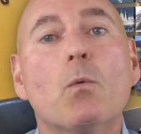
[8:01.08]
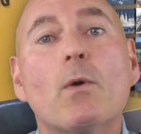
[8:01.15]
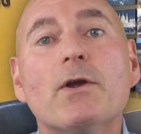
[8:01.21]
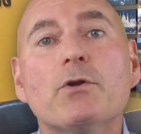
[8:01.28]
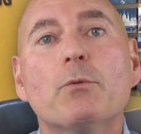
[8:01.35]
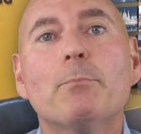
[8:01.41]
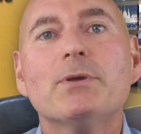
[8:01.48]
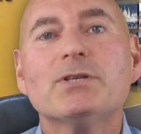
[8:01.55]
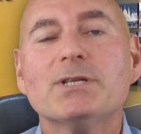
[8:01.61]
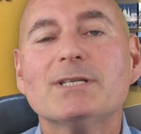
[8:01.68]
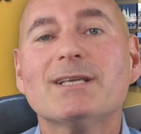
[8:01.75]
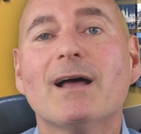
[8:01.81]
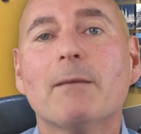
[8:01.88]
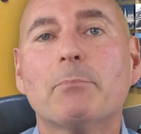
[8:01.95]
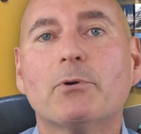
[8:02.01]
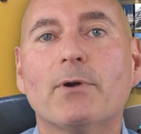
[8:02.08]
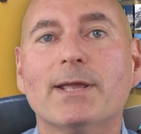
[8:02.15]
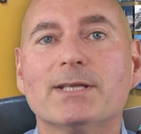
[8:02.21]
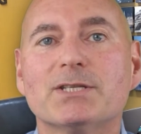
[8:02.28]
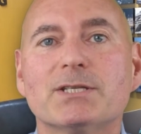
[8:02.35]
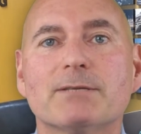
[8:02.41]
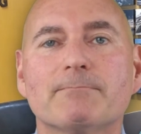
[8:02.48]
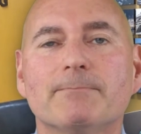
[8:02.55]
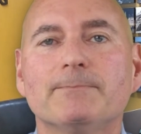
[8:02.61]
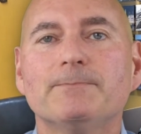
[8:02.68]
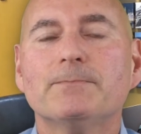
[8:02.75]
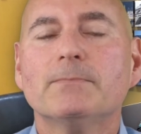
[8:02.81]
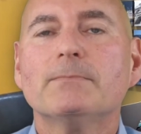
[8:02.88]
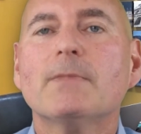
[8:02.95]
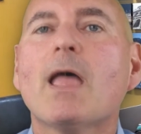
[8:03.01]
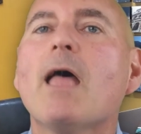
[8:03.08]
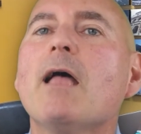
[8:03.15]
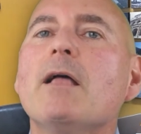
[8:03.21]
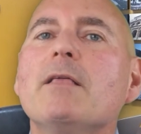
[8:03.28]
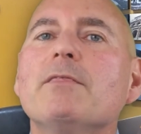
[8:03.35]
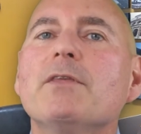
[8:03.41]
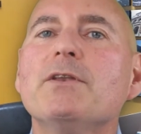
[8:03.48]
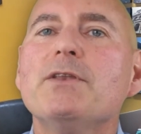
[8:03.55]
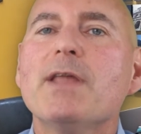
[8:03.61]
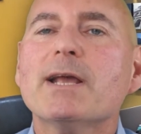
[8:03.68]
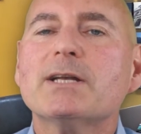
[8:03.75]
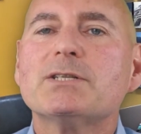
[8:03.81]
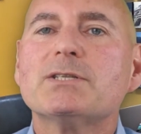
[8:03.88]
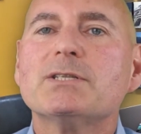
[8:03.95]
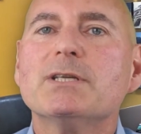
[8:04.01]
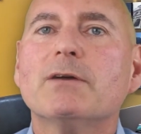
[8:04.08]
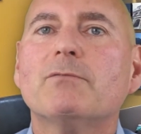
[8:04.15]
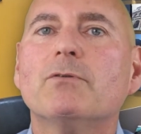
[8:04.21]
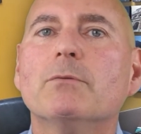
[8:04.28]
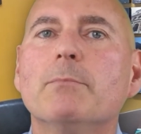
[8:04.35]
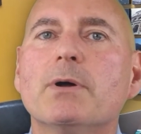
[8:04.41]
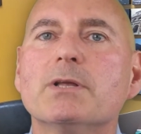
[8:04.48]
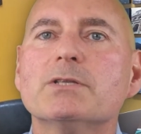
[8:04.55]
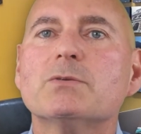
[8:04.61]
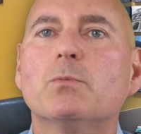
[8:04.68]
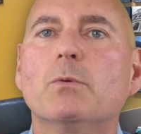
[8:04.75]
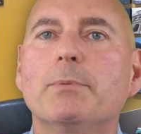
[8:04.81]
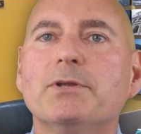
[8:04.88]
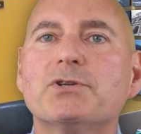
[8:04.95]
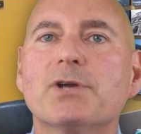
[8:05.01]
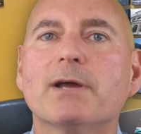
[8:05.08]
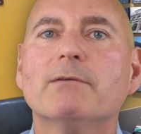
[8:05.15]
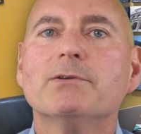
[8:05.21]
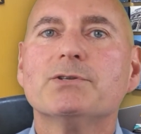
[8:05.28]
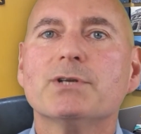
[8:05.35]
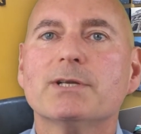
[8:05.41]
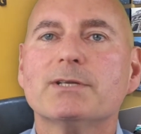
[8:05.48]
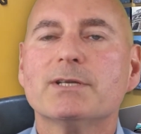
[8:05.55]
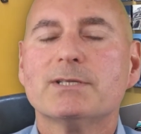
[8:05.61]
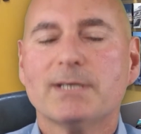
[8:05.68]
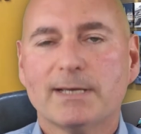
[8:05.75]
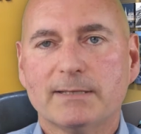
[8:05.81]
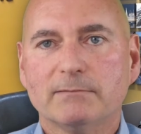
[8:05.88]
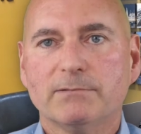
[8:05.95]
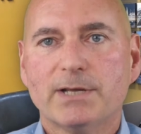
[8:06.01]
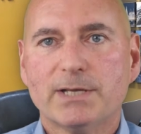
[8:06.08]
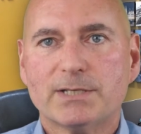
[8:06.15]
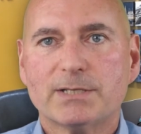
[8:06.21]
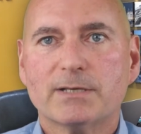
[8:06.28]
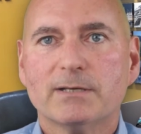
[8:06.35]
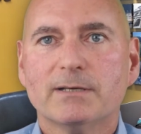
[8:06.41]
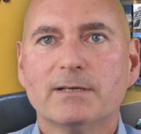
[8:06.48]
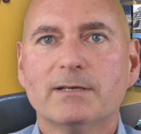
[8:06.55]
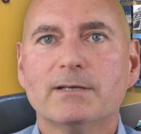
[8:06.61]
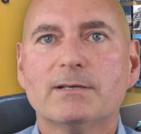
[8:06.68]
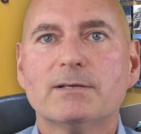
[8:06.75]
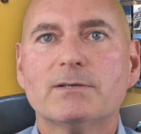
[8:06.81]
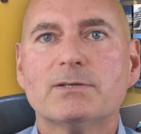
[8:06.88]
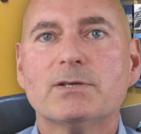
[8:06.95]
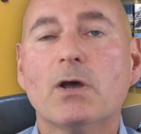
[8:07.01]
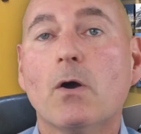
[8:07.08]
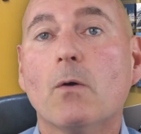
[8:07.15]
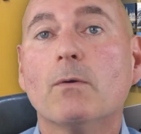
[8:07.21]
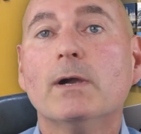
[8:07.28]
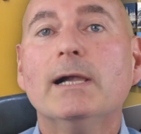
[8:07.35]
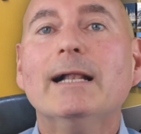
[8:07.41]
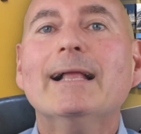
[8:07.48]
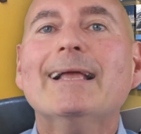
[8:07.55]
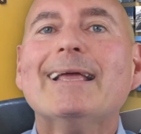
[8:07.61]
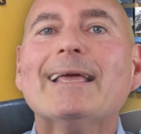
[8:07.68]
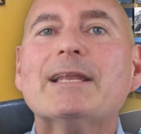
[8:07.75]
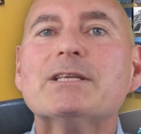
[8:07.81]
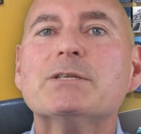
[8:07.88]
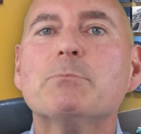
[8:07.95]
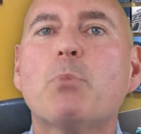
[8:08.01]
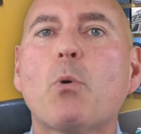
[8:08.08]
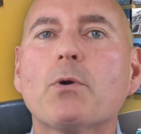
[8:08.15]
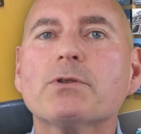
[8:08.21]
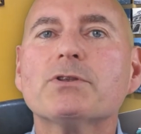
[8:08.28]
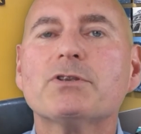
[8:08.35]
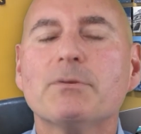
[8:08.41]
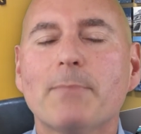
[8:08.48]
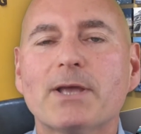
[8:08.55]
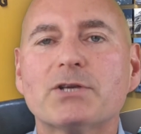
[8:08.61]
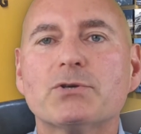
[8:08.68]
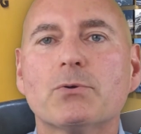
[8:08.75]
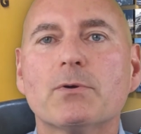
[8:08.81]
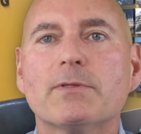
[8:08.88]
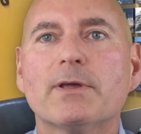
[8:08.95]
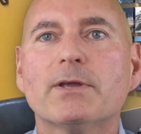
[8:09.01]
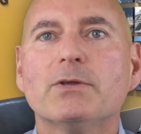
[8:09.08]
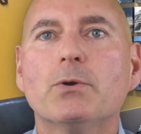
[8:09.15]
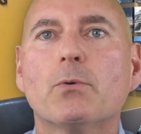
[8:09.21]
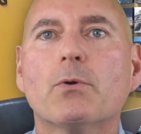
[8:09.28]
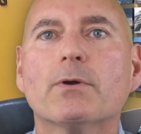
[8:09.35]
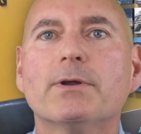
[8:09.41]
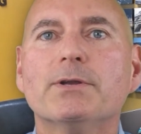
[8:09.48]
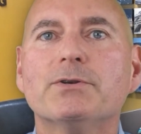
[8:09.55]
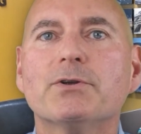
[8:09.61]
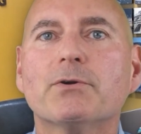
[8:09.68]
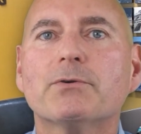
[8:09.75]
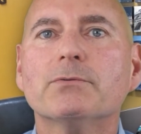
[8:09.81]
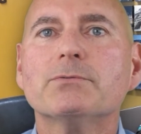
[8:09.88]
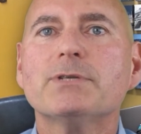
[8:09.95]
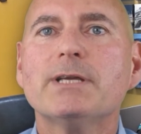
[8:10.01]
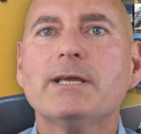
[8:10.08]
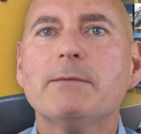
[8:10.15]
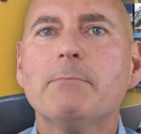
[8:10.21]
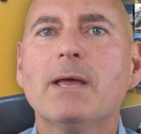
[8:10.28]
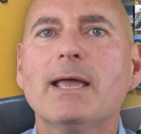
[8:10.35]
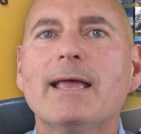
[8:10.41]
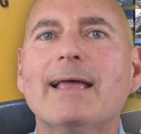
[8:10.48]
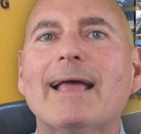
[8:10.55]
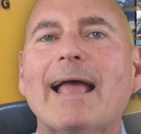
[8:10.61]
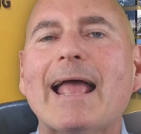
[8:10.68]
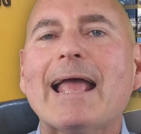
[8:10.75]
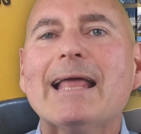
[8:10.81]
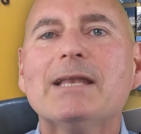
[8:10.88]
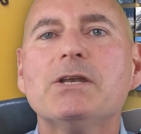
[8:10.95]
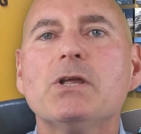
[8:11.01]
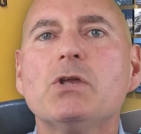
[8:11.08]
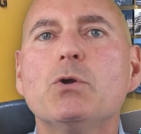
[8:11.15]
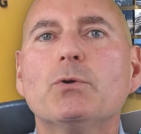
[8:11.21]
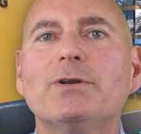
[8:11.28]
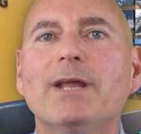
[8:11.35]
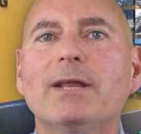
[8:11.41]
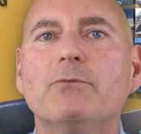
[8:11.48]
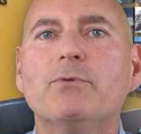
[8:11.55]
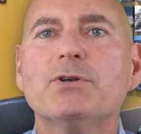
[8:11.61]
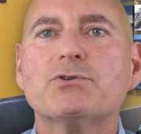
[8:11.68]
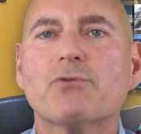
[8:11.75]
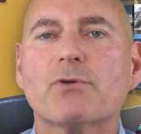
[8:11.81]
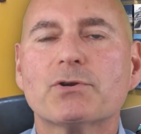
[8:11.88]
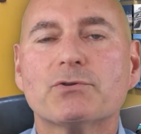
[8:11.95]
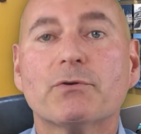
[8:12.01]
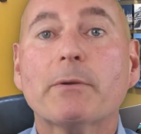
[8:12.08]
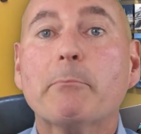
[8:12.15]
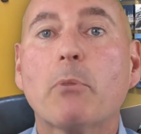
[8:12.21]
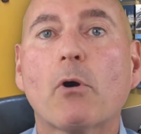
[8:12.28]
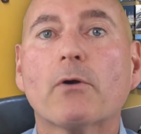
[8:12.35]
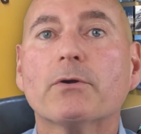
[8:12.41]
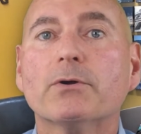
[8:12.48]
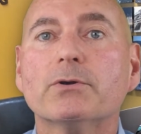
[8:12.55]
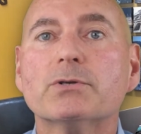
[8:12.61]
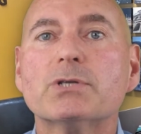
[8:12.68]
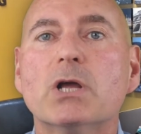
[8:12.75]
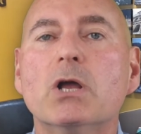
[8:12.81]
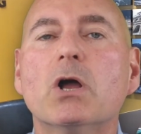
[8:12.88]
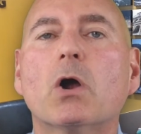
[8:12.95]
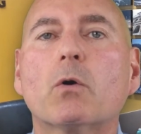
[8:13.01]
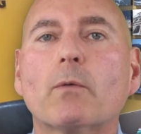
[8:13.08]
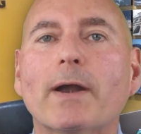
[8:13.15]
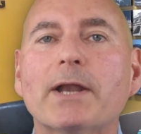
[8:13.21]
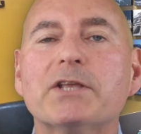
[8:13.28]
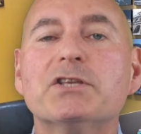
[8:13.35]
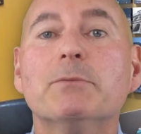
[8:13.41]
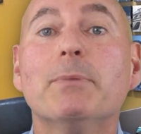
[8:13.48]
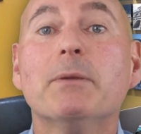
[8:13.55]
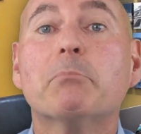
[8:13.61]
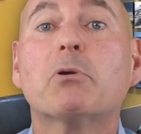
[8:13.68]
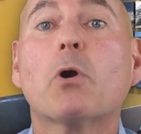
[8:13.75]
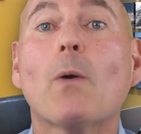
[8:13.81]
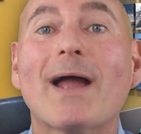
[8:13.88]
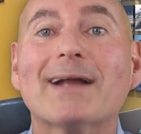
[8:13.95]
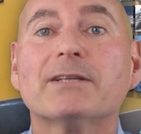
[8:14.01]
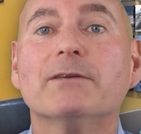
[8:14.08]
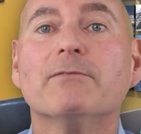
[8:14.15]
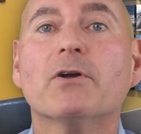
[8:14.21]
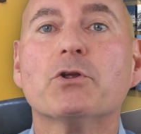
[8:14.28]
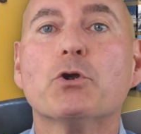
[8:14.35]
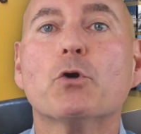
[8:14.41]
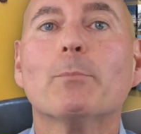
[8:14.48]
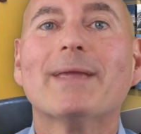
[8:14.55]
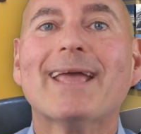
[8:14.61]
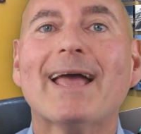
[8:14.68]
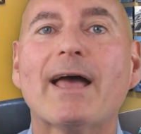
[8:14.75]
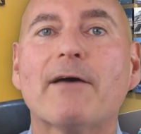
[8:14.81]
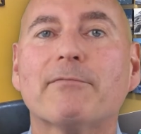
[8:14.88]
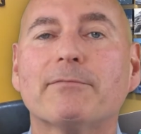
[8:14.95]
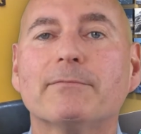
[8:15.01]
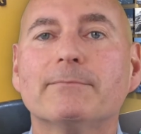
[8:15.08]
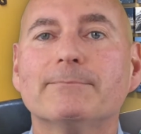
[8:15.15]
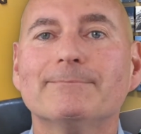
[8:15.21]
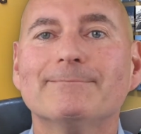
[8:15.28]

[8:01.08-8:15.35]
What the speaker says: where your business operates. The next several months will be challenging to say the least. So, it is important to make sure that your internal team and your debt restructuring partners are ready to be proactive on your behalf.